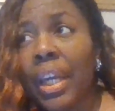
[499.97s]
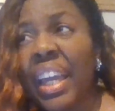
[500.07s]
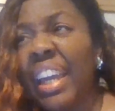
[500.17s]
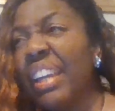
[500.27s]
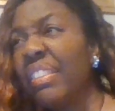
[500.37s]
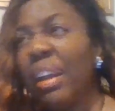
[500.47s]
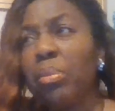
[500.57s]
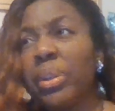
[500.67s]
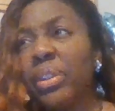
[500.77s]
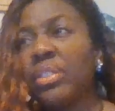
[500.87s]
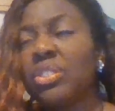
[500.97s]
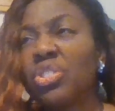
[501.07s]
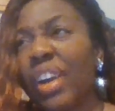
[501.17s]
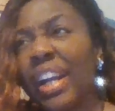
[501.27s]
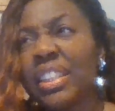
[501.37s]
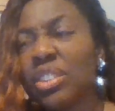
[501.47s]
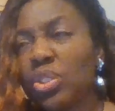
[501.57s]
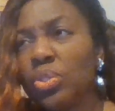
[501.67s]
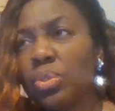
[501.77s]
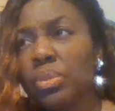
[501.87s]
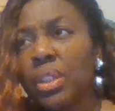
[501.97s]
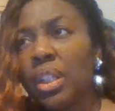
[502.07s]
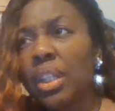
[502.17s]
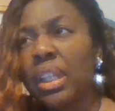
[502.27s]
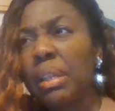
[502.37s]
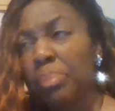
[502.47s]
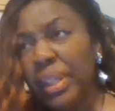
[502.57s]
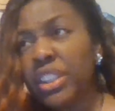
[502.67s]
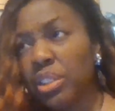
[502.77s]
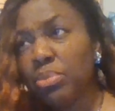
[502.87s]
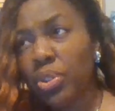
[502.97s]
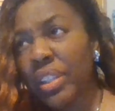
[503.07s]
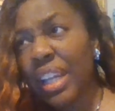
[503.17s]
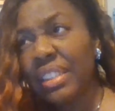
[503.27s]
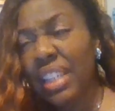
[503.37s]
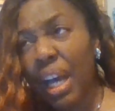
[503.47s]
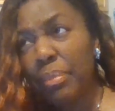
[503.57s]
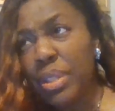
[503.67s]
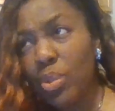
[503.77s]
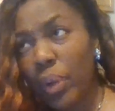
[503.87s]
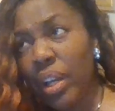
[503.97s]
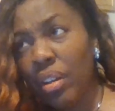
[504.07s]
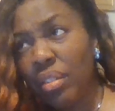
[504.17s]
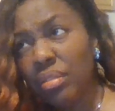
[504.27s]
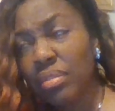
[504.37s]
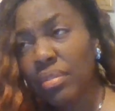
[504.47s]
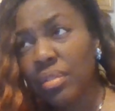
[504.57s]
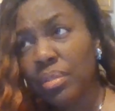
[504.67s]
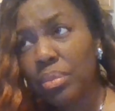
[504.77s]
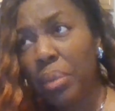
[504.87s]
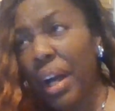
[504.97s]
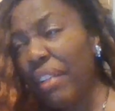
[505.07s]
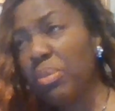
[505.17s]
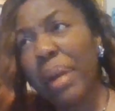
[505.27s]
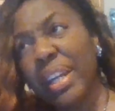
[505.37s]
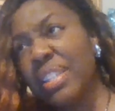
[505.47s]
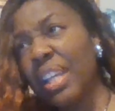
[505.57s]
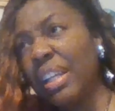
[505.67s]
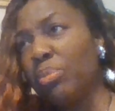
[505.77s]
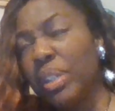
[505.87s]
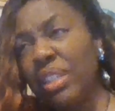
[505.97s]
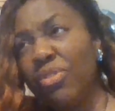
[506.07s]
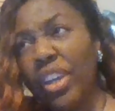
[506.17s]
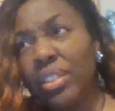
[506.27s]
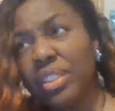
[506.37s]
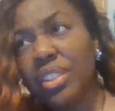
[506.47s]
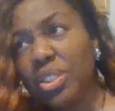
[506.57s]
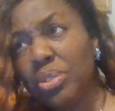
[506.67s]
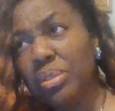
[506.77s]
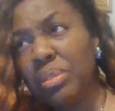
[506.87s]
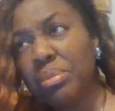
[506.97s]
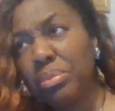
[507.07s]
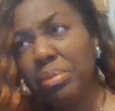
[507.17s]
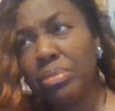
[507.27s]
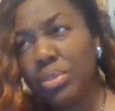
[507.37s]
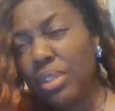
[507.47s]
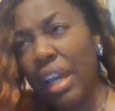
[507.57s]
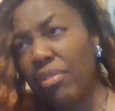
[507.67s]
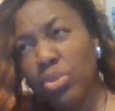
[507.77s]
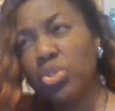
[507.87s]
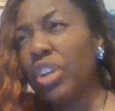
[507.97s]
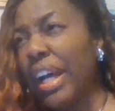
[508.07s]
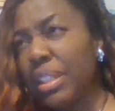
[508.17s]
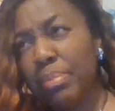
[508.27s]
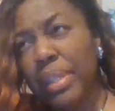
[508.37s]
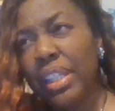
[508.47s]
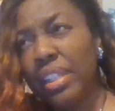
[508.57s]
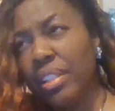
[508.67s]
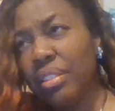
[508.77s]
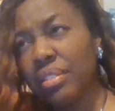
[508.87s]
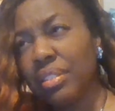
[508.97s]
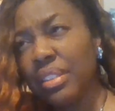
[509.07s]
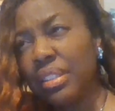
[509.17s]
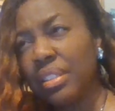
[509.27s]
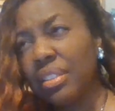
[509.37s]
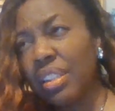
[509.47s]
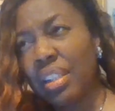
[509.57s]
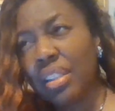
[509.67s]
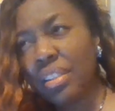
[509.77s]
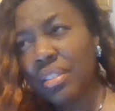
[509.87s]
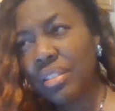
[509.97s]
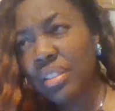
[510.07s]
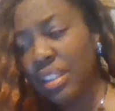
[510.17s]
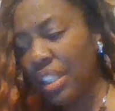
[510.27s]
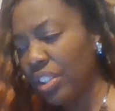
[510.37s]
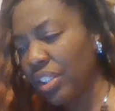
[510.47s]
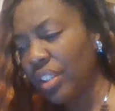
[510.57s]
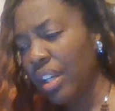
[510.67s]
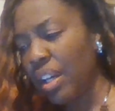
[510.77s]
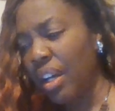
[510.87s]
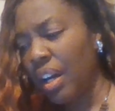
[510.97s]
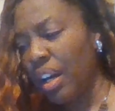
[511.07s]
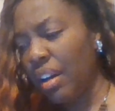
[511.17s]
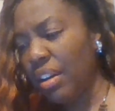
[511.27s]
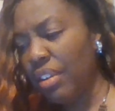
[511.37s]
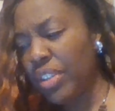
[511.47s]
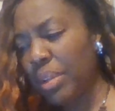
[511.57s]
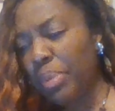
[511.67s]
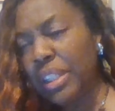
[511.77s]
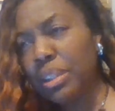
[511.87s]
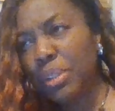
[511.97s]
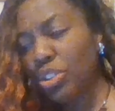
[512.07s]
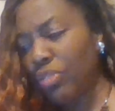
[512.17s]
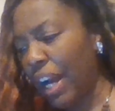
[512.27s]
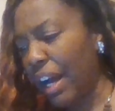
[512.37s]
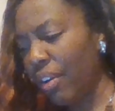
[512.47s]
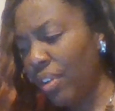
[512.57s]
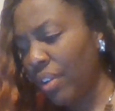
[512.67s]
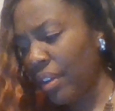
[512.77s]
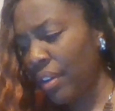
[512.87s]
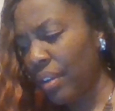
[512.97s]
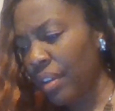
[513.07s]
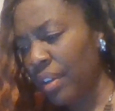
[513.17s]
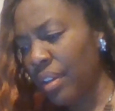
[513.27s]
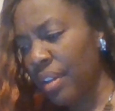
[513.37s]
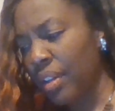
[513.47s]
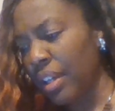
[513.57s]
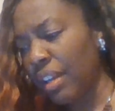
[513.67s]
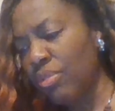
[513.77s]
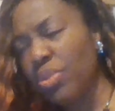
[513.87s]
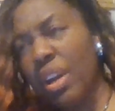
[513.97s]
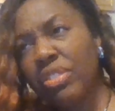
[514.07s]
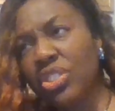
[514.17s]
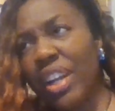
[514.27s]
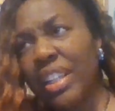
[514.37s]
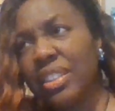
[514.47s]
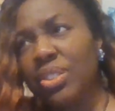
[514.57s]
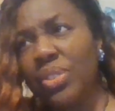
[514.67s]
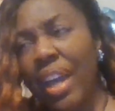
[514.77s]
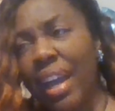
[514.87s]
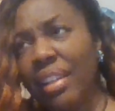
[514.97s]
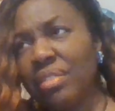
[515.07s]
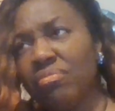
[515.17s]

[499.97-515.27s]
And they were trying to impeach him during that time as well, while everybody's saying what he failed to do. Have you tried to be the center of an impeachment trial? Have you ever tried to do that?